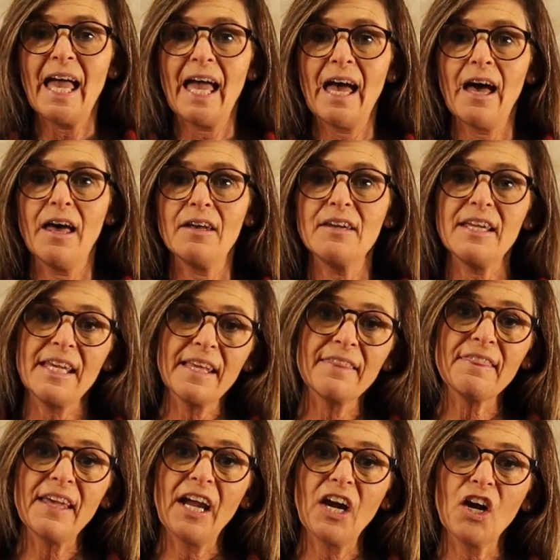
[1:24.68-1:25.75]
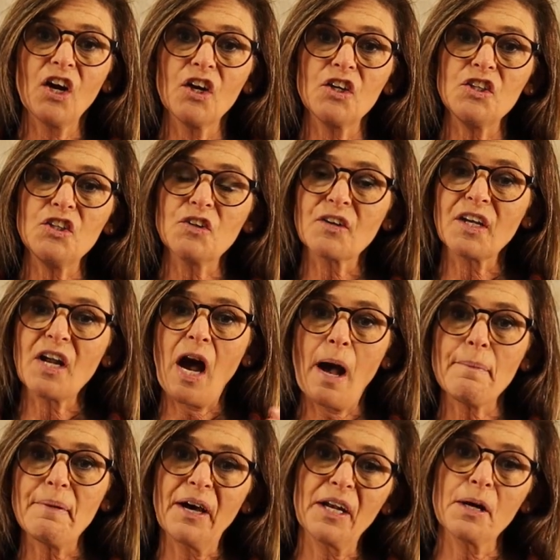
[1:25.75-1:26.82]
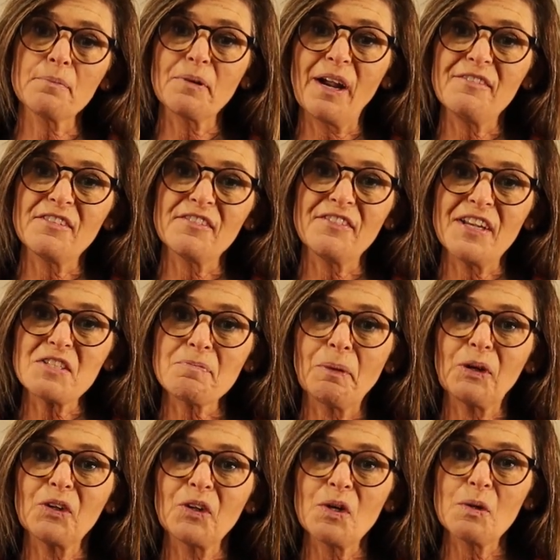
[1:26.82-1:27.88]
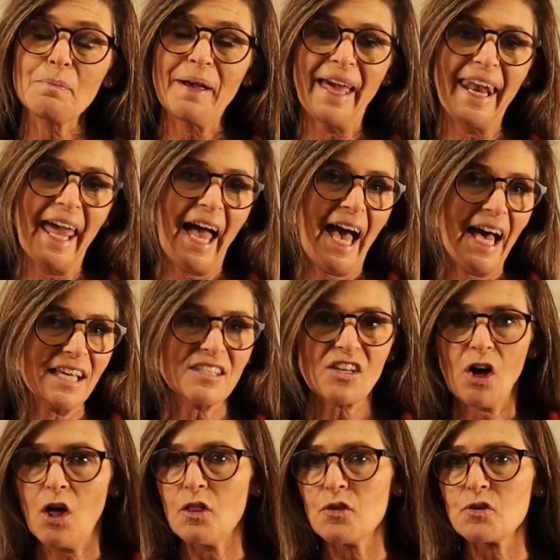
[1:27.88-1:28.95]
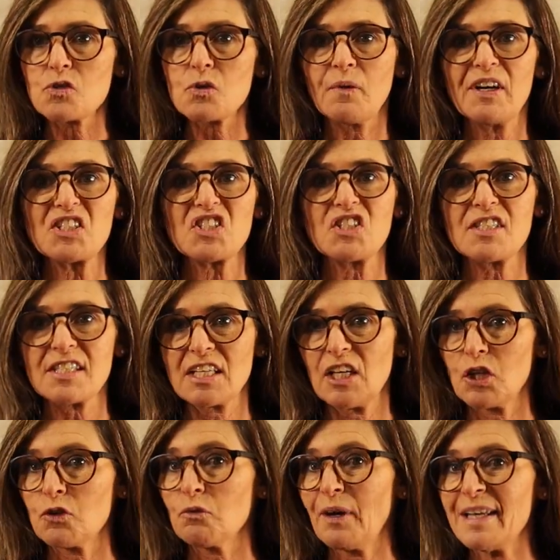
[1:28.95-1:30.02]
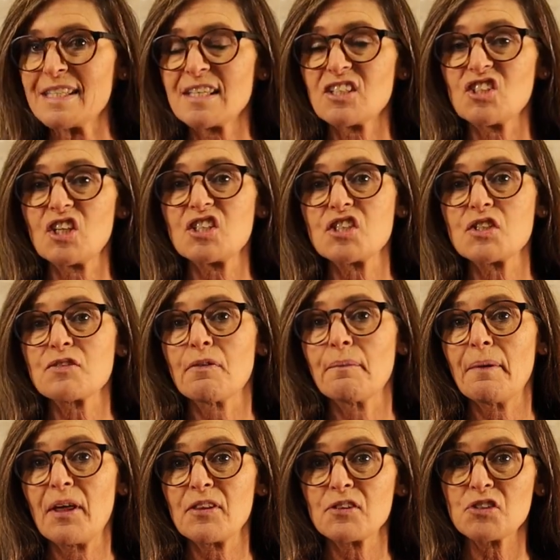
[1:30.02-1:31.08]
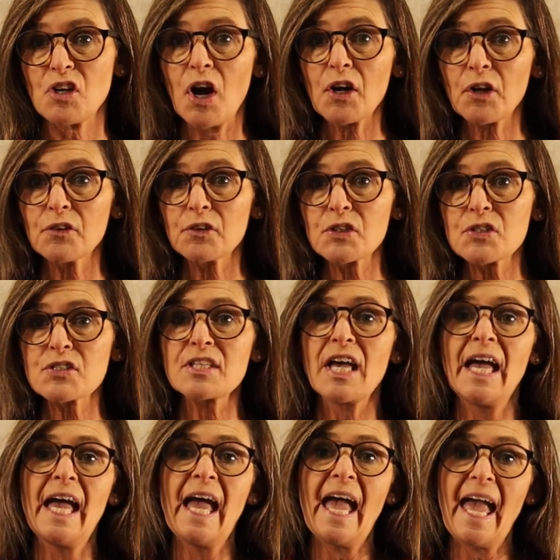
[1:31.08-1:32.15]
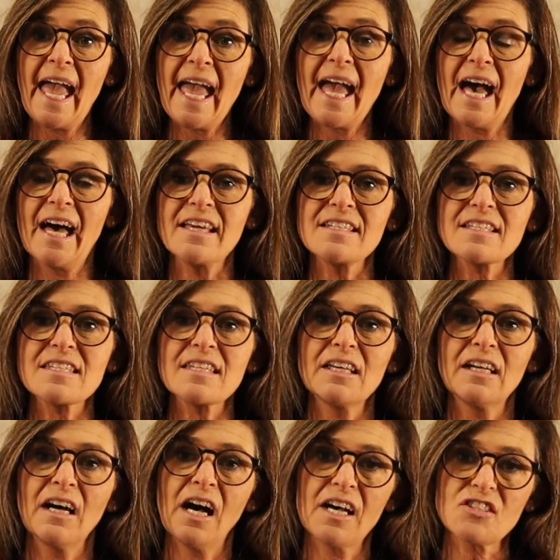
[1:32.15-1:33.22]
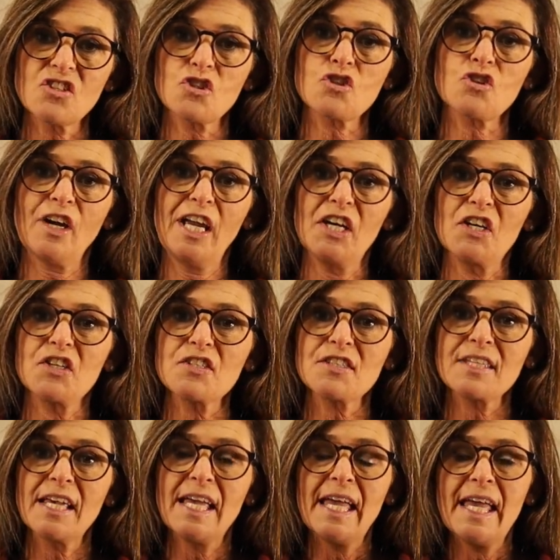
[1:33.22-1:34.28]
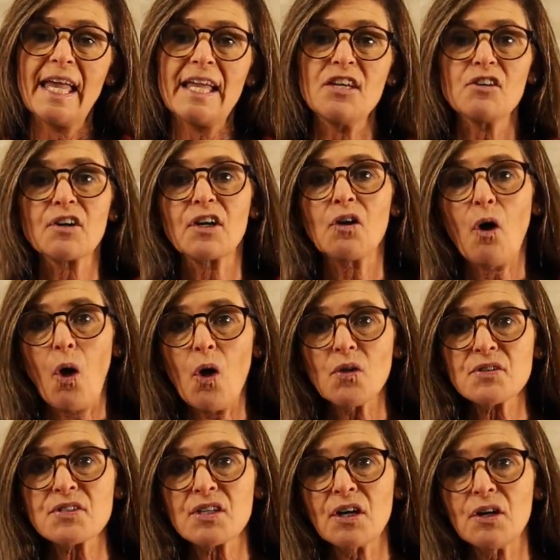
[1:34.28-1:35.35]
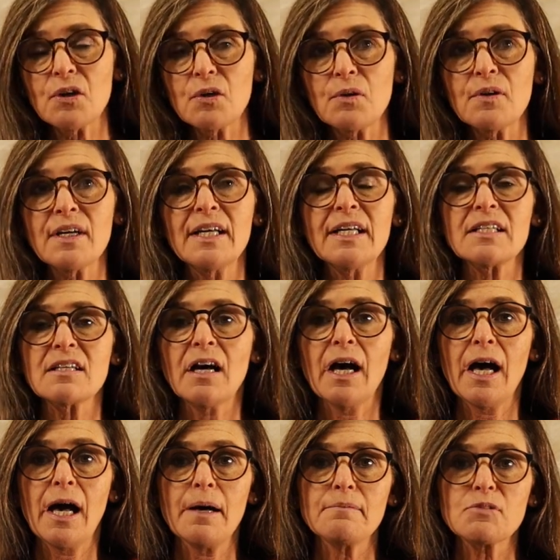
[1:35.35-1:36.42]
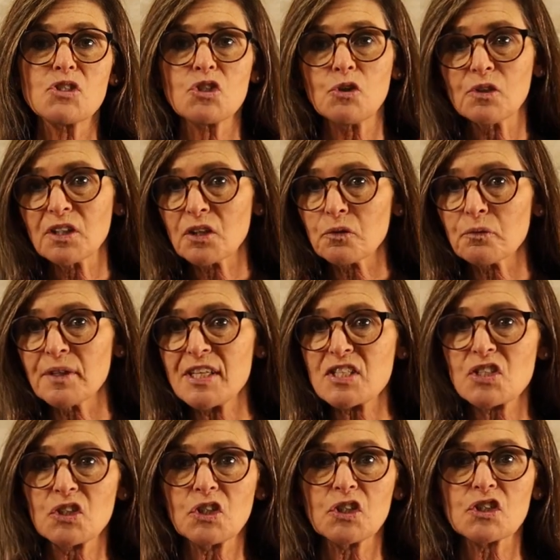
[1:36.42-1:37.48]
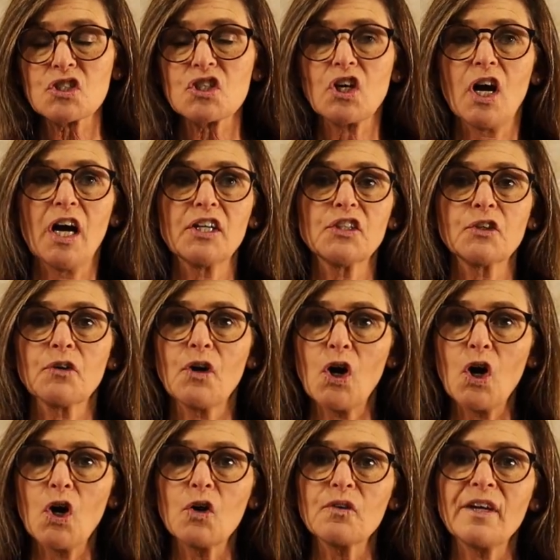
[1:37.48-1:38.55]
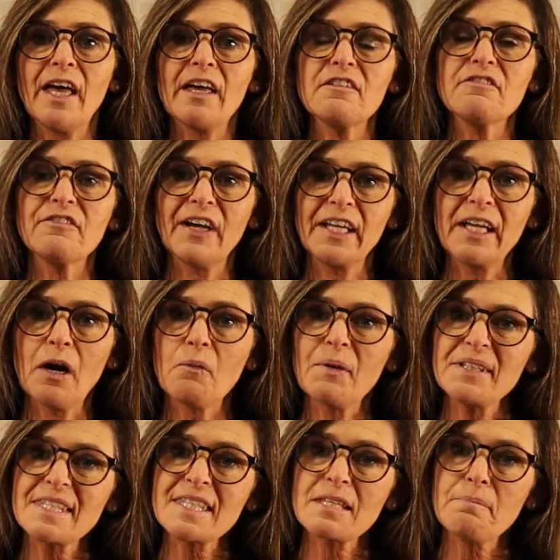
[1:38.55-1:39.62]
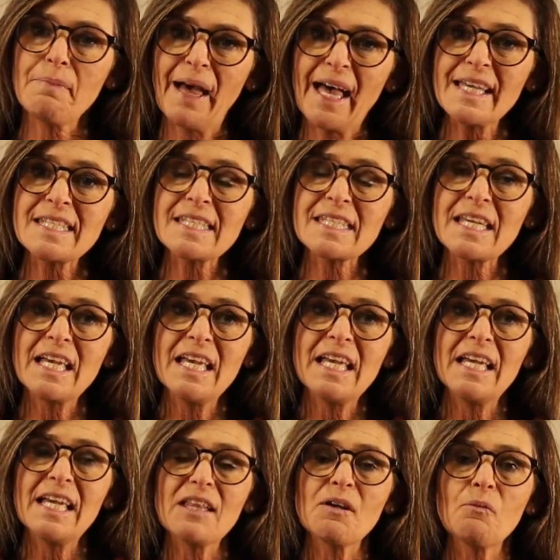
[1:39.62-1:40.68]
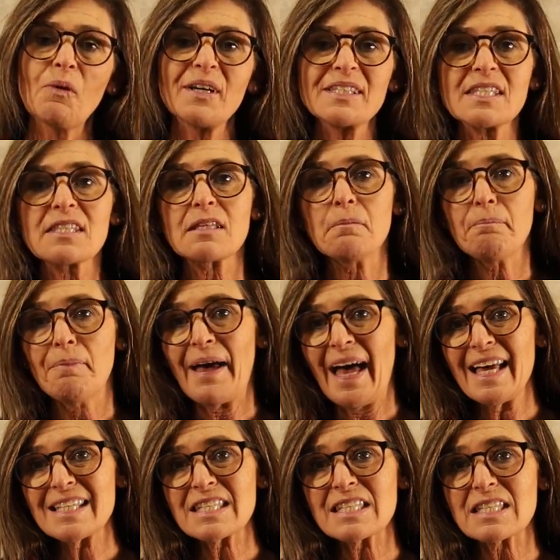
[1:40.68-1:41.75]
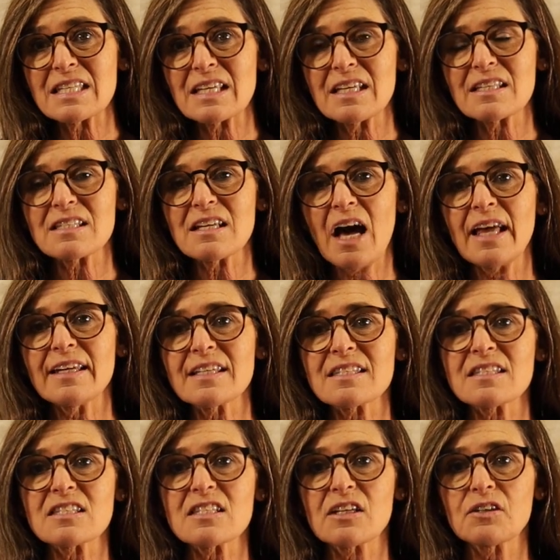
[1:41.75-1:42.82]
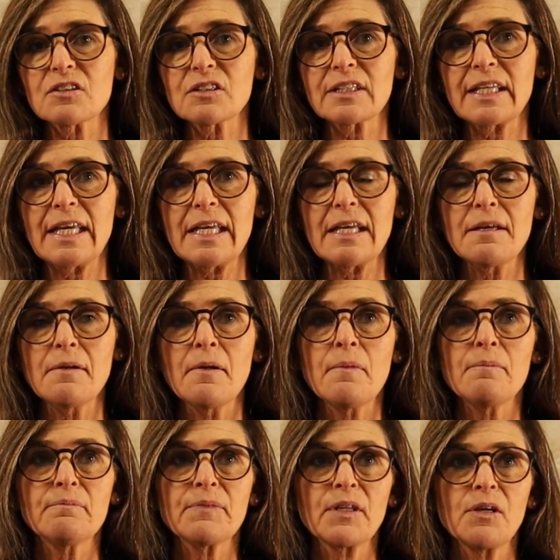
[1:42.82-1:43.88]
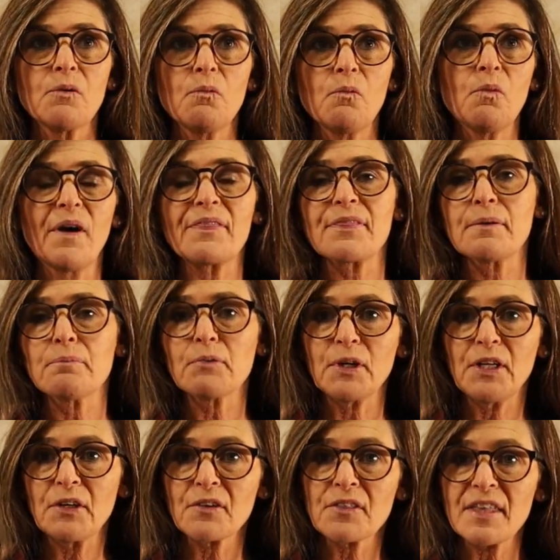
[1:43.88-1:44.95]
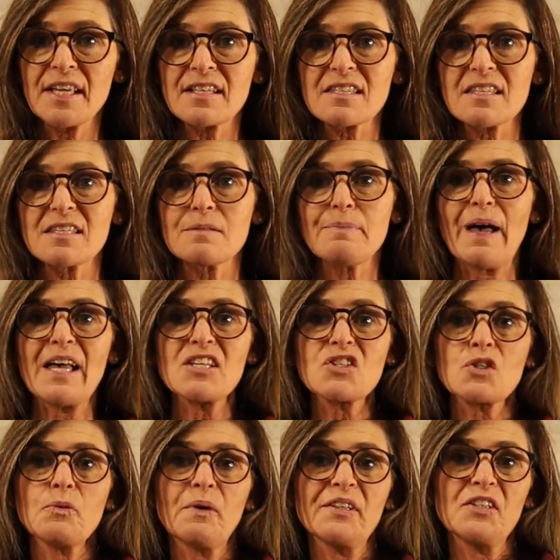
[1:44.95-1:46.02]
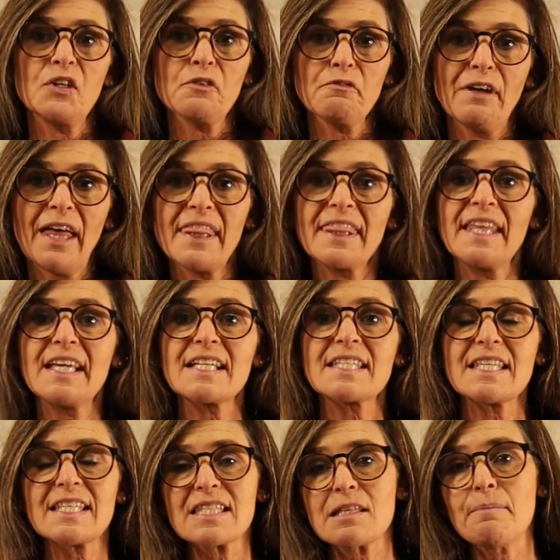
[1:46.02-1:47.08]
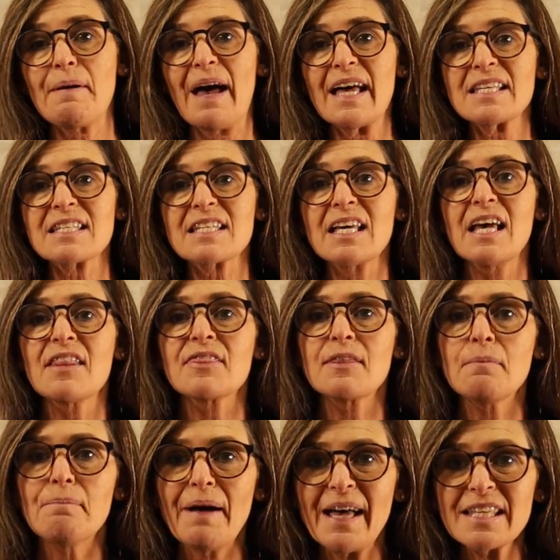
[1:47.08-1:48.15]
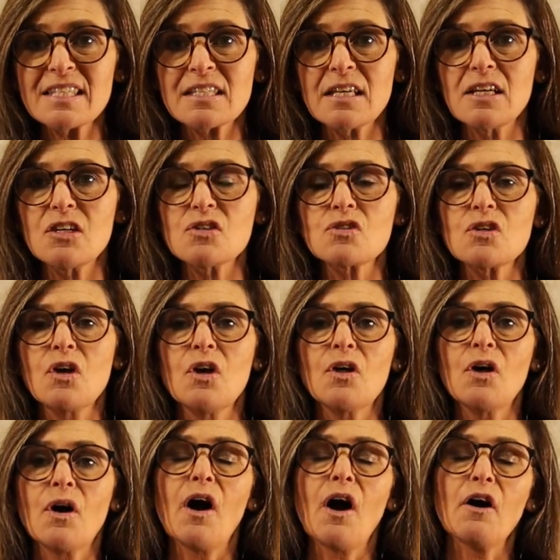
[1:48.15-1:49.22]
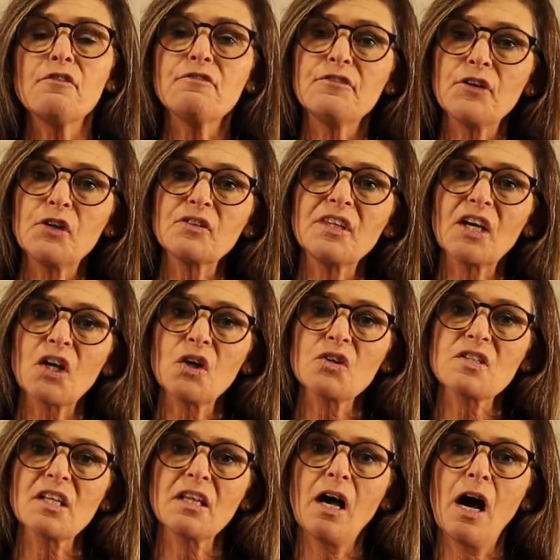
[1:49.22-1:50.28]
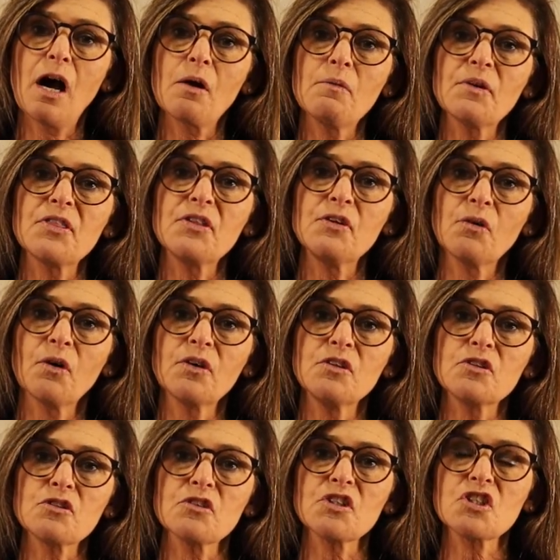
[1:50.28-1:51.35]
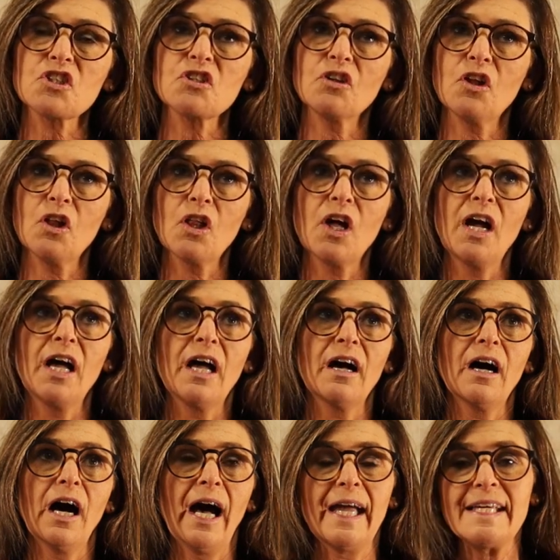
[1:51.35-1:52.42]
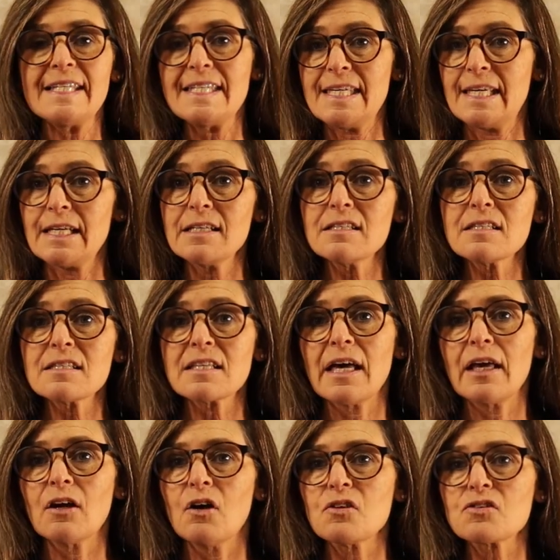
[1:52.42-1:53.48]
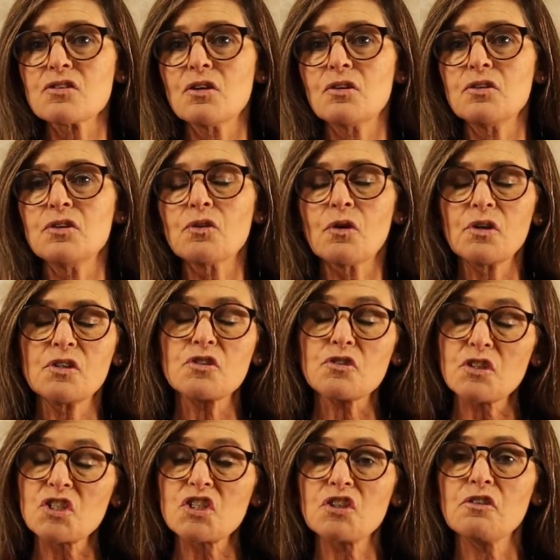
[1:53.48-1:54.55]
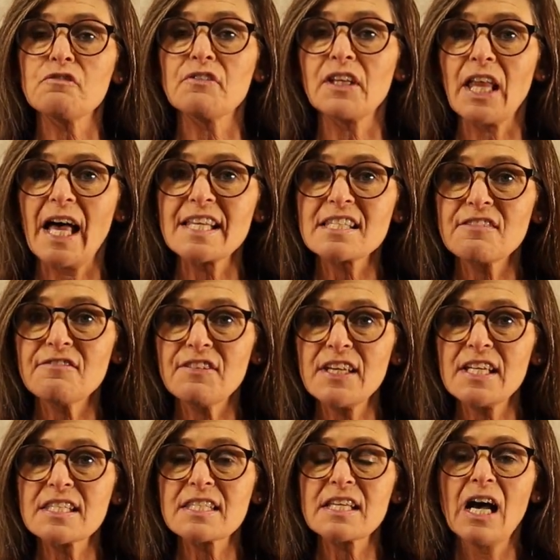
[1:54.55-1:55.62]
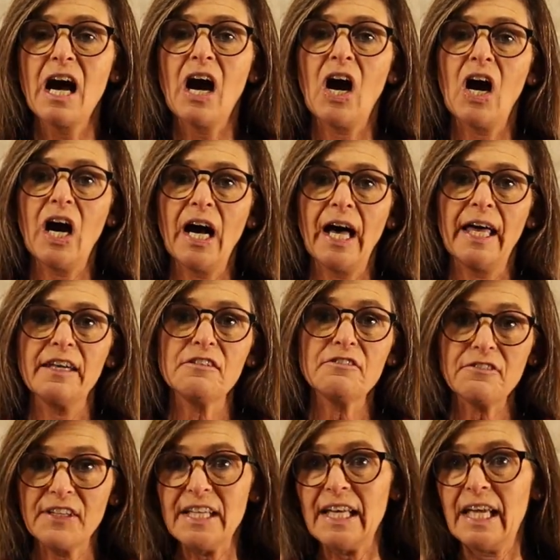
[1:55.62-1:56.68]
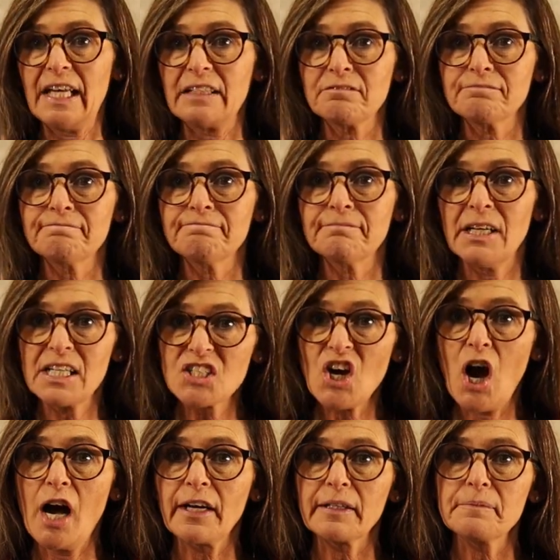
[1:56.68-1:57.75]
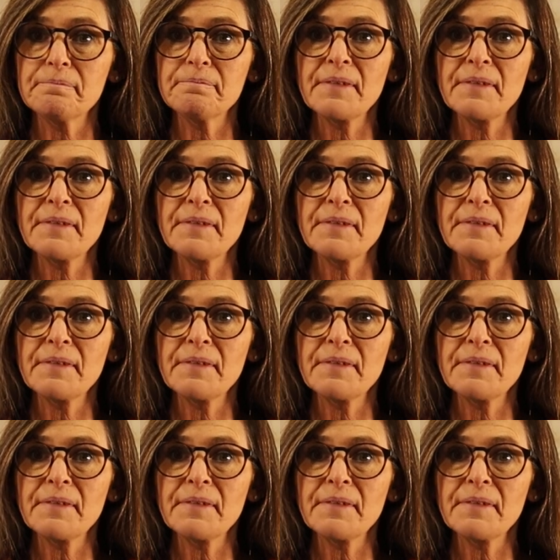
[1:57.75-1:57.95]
And in there, you can hop on our private Facebook group and ask all those questions and get great suggestions from other dog owners and us as trainers. You can also do a little research on your own and find out what's the best. What's the best is not necessarily what the breeder thinks is best or what your vet thinks is the best. The best is a food that goes along with your nutritional ideas and also your nutritional philosophies on feeding a dog.